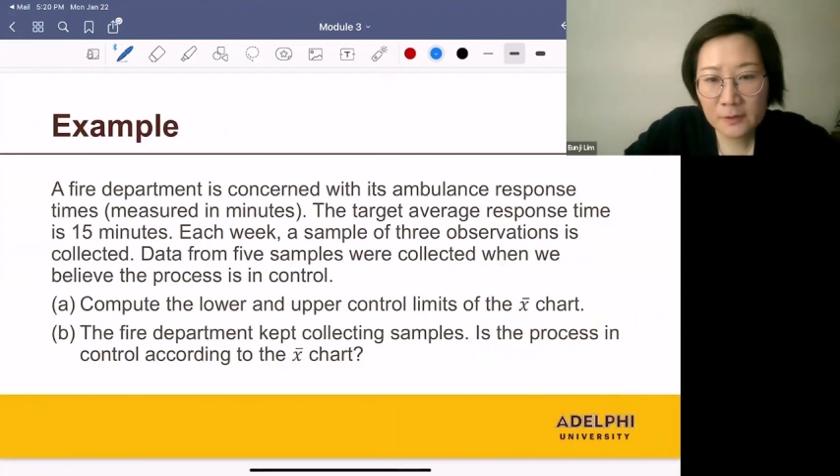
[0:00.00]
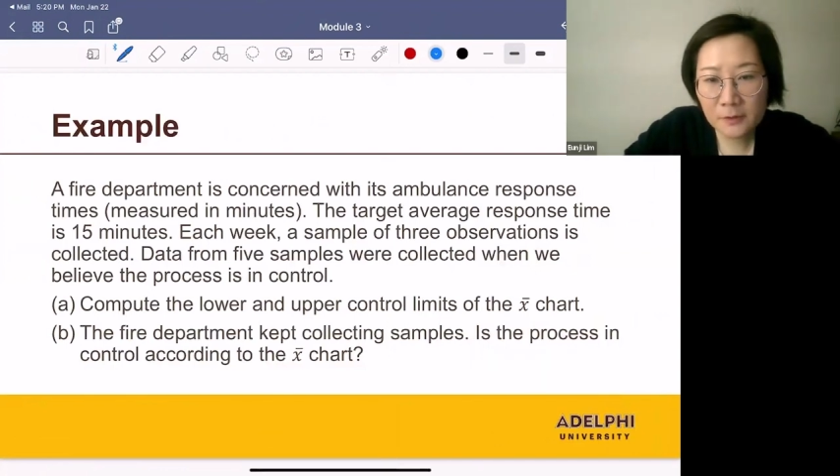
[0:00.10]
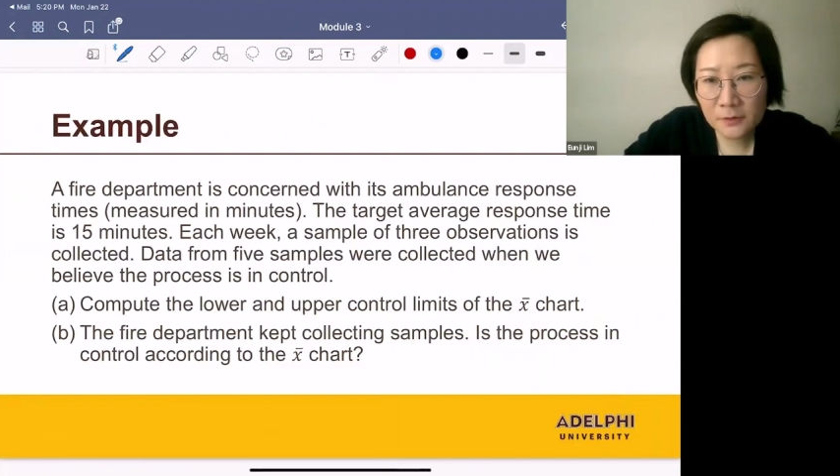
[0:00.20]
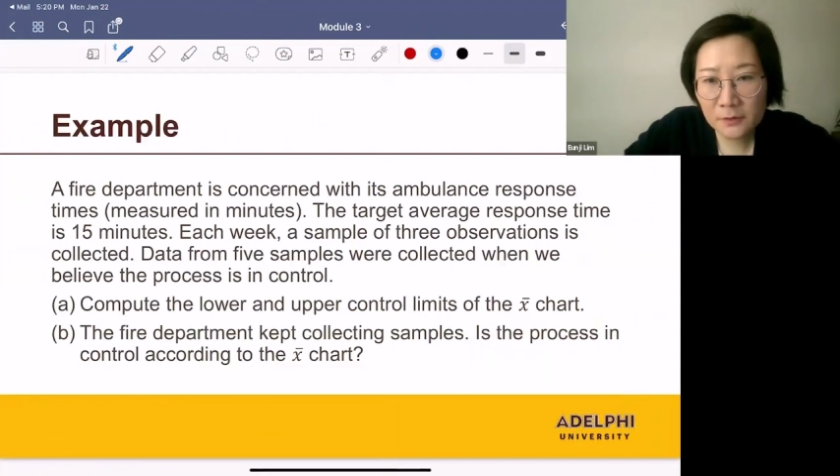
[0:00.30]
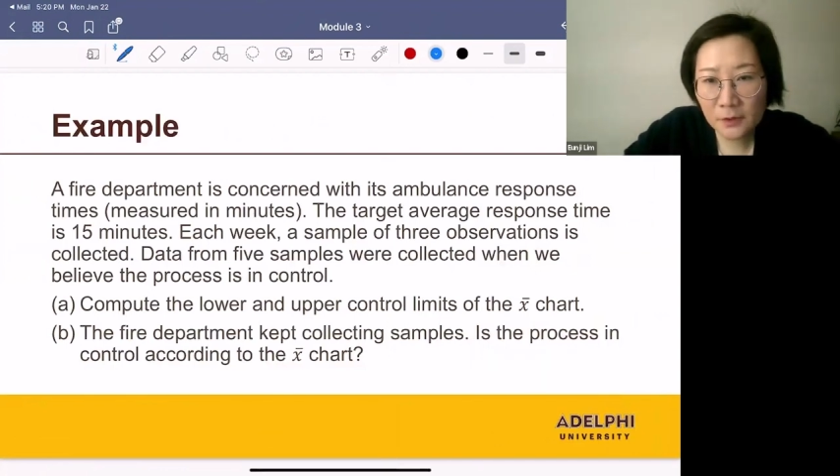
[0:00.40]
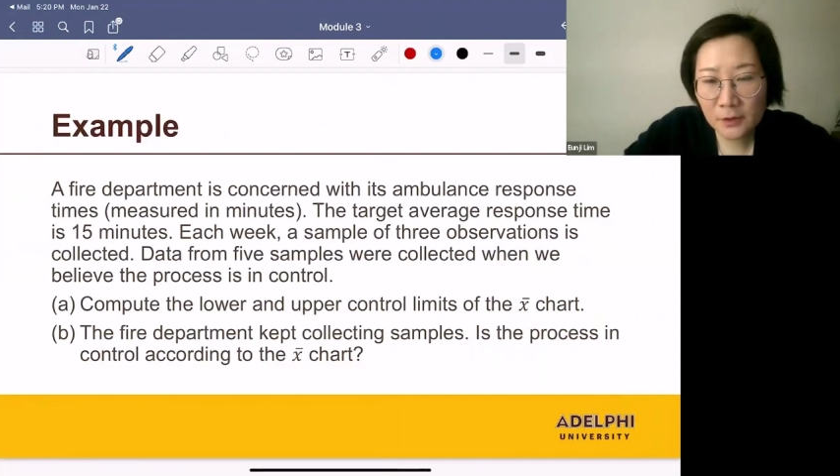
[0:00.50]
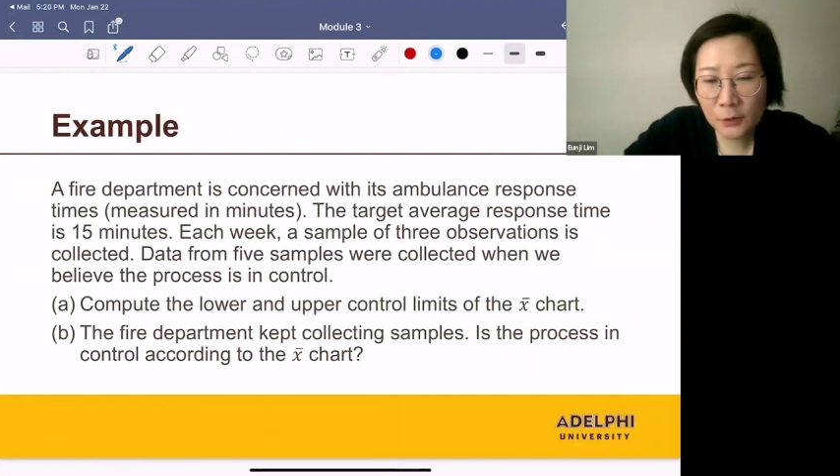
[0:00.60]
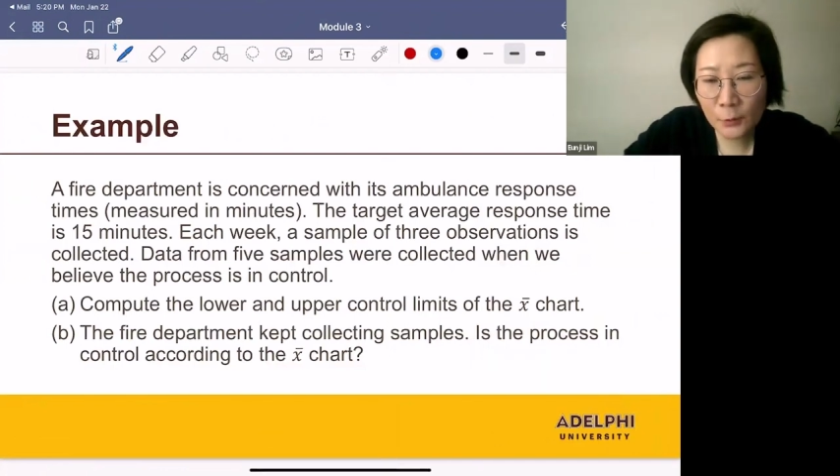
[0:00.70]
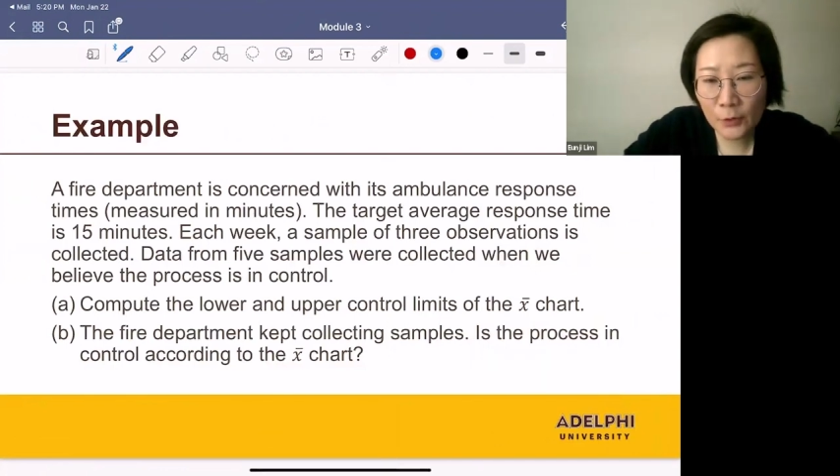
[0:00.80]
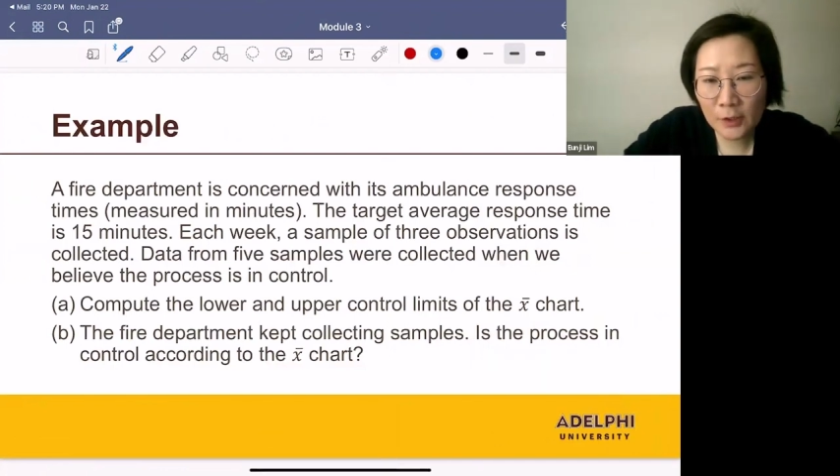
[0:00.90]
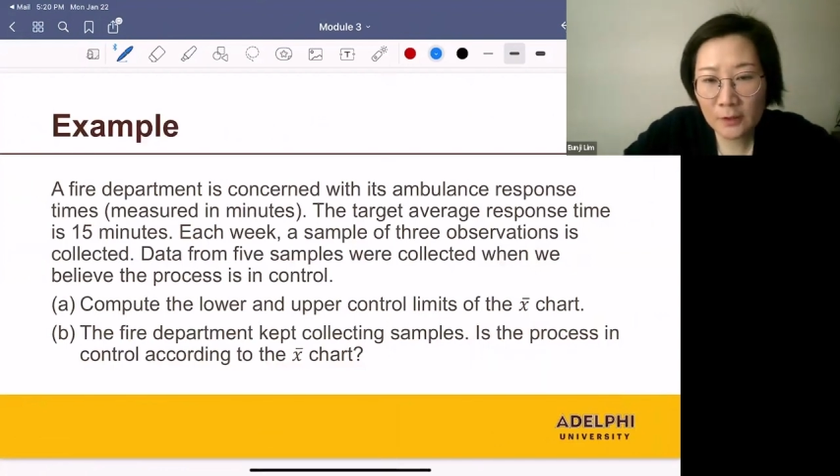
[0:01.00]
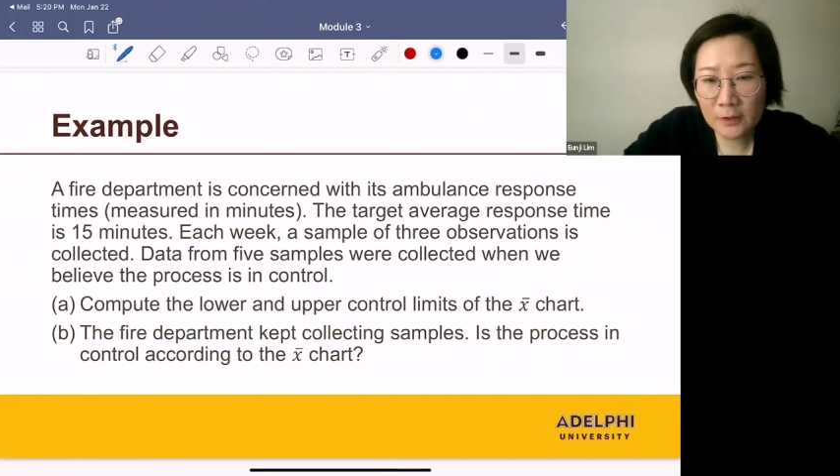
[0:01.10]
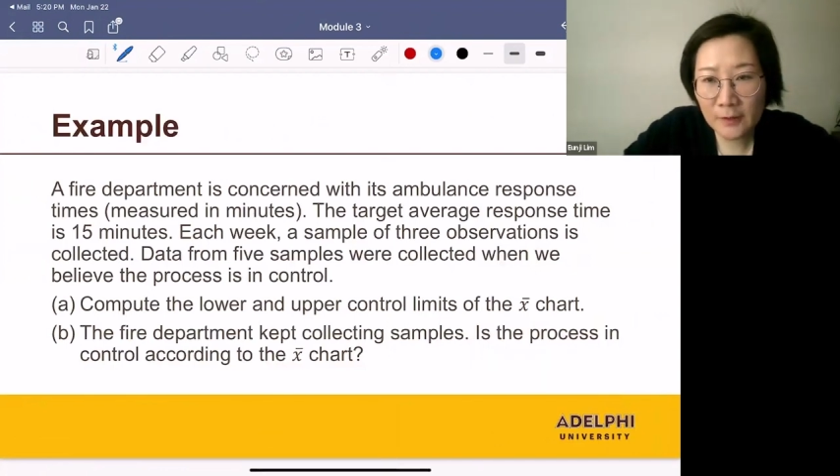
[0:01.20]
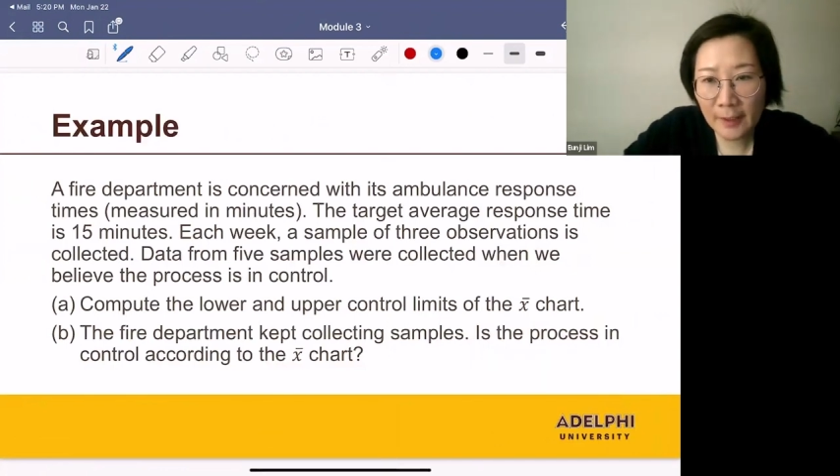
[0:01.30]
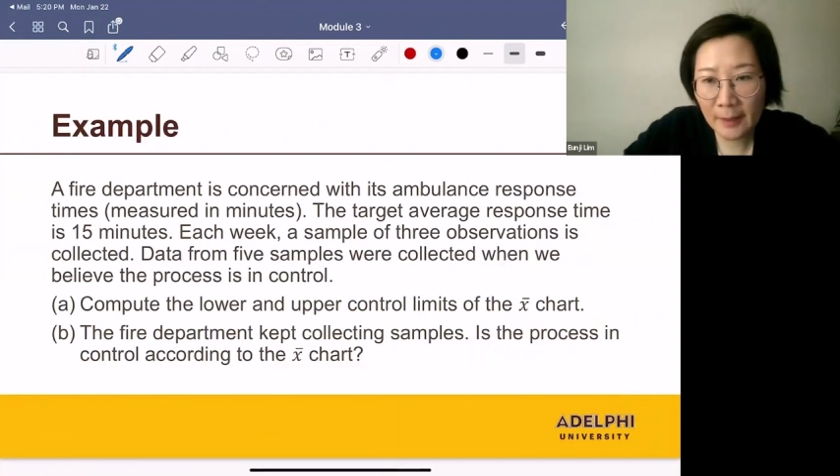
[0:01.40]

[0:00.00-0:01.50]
is concerned with its